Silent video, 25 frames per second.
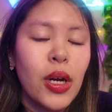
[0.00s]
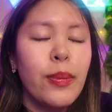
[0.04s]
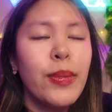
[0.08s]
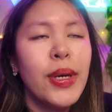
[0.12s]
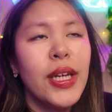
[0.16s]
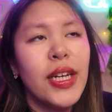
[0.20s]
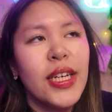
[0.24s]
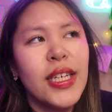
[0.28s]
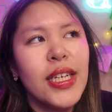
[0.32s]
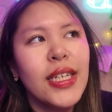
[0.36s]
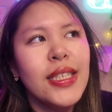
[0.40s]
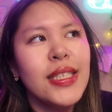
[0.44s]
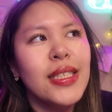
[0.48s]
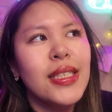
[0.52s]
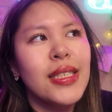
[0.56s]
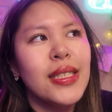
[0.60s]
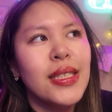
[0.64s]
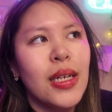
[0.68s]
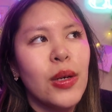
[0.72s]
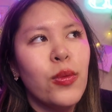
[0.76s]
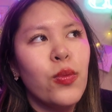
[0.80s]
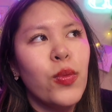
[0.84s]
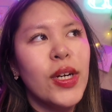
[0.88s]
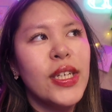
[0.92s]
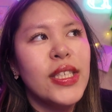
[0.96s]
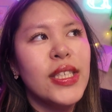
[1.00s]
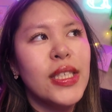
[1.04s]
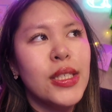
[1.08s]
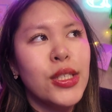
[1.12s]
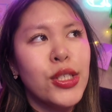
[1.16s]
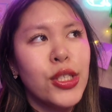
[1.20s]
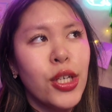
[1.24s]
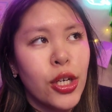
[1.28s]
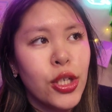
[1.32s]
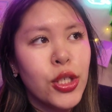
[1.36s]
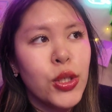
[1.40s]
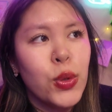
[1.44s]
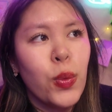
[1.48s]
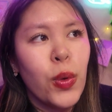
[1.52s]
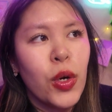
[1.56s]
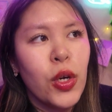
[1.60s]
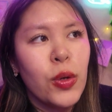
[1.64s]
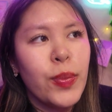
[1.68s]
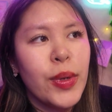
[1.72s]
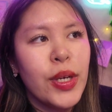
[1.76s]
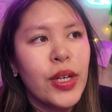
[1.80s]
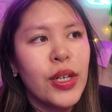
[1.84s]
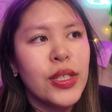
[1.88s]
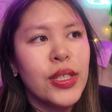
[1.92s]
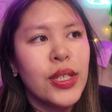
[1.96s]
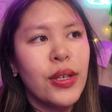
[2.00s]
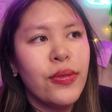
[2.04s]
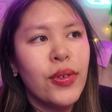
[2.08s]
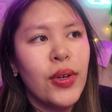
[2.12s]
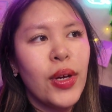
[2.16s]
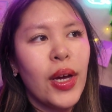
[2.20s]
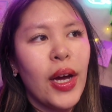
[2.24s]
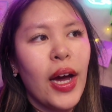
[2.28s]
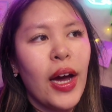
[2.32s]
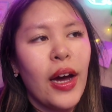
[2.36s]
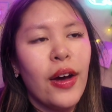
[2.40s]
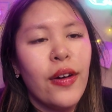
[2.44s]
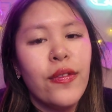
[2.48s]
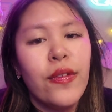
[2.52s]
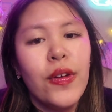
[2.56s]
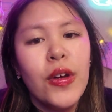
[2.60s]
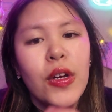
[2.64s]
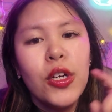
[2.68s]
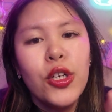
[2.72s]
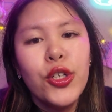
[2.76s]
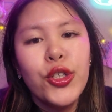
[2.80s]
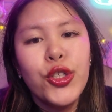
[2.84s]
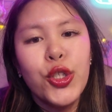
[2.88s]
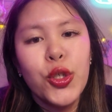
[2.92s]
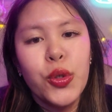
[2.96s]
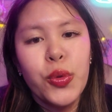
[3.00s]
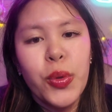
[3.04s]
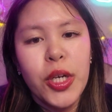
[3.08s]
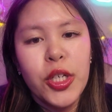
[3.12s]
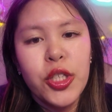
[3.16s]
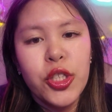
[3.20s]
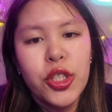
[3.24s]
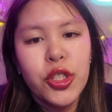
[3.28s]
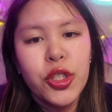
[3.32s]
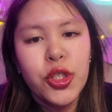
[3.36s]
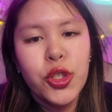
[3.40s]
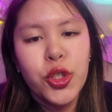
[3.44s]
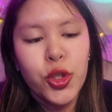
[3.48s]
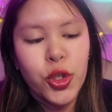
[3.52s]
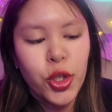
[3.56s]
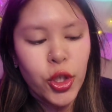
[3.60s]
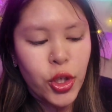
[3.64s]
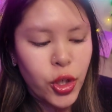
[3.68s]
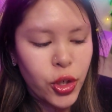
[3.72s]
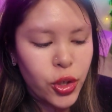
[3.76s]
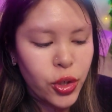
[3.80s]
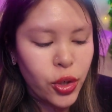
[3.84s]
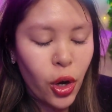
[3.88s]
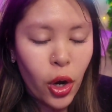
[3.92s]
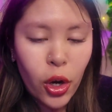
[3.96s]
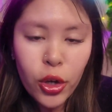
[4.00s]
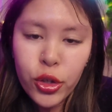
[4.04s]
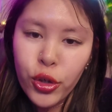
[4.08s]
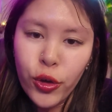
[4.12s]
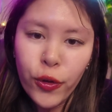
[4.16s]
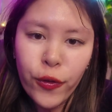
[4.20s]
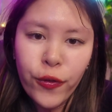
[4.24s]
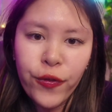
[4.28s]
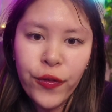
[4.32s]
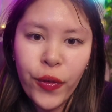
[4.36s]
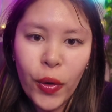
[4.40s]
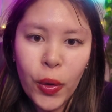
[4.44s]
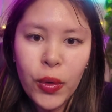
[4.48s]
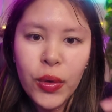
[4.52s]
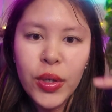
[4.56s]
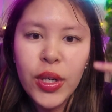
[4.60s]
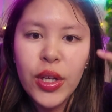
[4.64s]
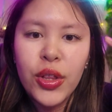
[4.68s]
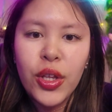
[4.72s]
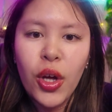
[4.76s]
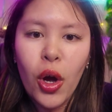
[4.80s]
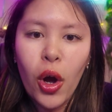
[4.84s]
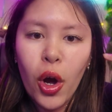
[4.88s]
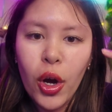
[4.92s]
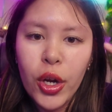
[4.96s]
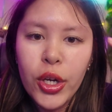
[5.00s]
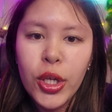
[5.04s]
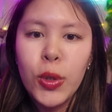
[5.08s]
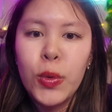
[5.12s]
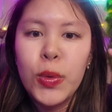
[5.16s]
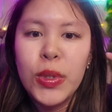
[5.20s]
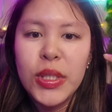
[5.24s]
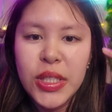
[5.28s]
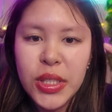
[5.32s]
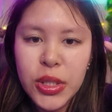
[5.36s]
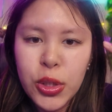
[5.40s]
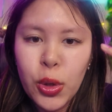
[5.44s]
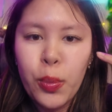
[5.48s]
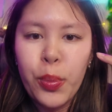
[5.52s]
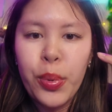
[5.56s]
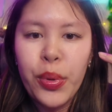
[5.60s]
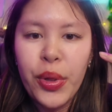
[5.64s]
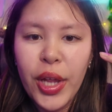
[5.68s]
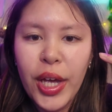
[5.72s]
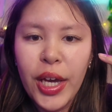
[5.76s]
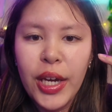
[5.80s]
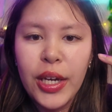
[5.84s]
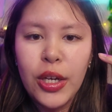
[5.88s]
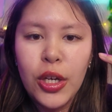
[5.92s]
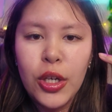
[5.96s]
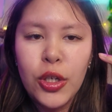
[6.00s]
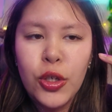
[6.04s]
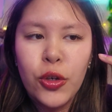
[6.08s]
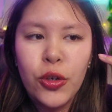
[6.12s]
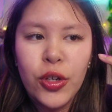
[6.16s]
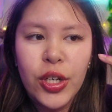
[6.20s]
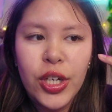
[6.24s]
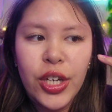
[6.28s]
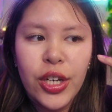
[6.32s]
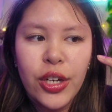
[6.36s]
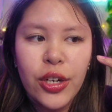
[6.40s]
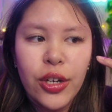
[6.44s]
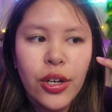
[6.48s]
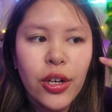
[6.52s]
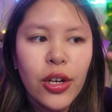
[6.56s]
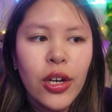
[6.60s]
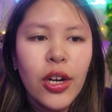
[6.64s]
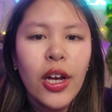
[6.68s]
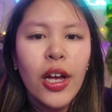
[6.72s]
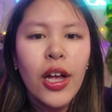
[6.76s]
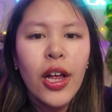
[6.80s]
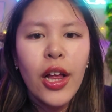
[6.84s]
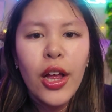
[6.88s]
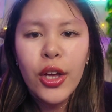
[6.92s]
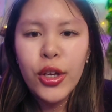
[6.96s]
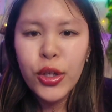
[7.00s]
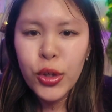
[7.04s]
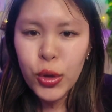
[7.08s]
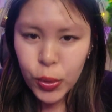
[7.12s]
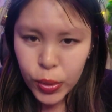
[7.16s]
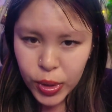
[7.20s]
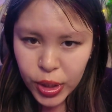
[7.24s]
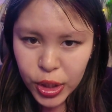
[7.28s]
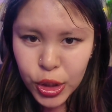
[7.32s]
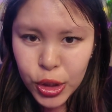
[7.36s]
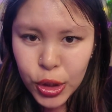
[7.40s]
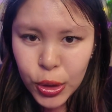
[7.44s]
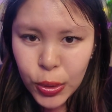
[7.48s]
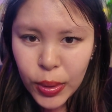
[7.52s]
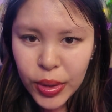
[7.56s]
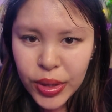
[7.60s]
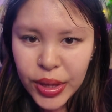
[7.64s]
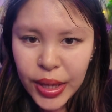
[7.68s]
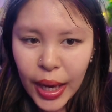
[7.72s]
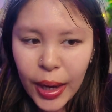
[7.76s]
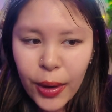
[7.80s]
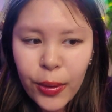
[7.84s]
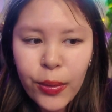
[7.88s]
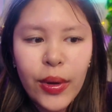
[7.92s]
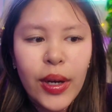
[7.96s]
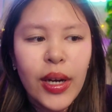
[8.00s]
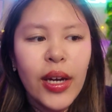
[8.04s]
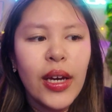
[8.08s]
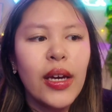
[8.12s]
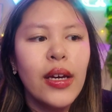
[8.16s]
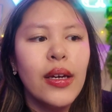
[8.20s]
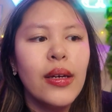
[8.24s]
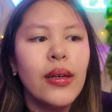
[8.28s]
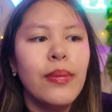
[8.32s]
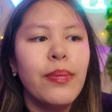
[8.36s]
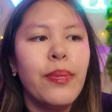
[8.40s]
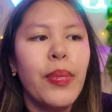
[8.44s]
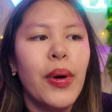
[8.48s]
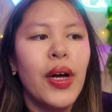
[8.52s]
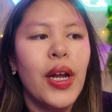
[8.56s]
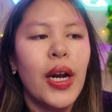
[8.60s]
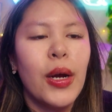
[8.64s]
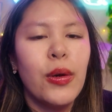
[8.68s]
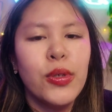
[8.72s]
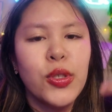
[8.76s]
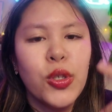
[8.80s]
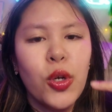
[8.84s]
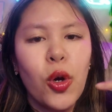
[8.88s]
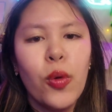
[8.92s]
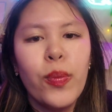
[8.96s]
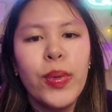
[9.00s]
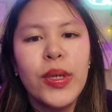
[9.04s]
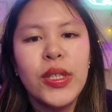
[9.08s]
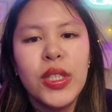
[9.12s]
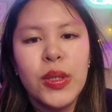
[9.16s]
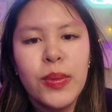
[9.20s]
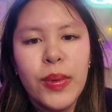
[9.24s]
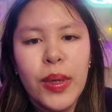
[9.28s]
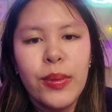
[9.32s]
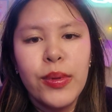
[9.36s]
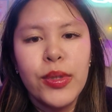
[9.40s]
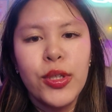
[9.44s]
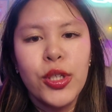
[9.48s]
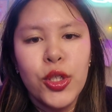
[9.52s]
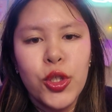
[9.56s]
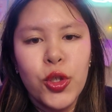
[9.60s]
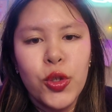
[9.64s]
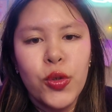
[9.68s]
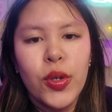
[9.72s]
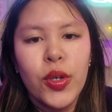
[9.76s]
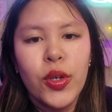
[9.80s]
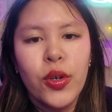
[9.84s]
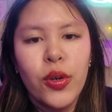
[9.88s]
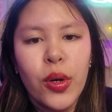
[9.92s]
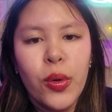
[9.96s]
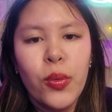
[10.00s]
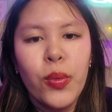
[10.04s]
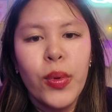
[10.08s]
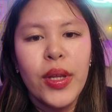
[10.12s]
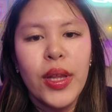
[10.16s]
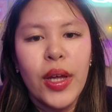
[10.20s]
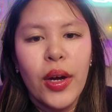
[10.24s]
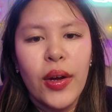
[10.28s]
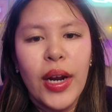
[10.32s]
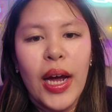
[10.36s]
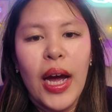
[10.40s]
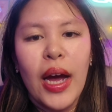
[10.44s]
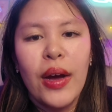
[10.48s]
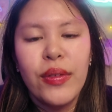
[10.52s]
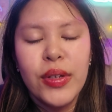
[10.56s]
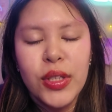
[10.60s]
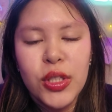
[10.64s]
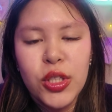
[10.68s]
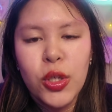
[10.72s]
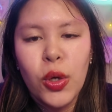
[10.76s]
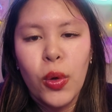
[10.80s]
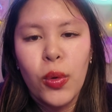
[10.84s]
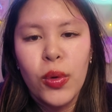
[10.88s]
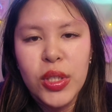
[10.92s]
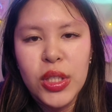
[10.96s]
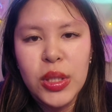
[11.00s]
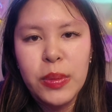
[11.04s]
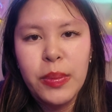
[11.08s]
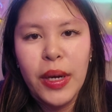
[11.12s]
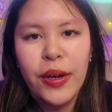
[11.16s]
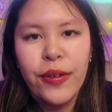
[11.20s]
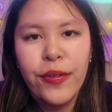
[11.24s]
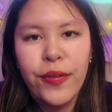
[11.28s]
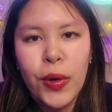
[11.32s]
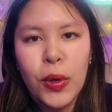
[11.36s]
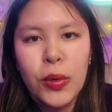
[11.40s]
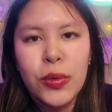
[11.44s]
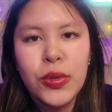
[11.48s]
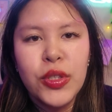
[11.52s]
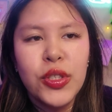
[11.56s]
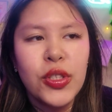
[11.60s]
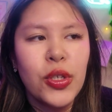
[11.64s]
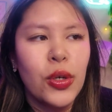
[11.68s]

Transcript: I mean, I guess in some ways it does work, because if you have directions triggered on your phone and the audio is still playing in your ear, you can do it that way. But I was hoping to be able to trigger it without having to go into my phone.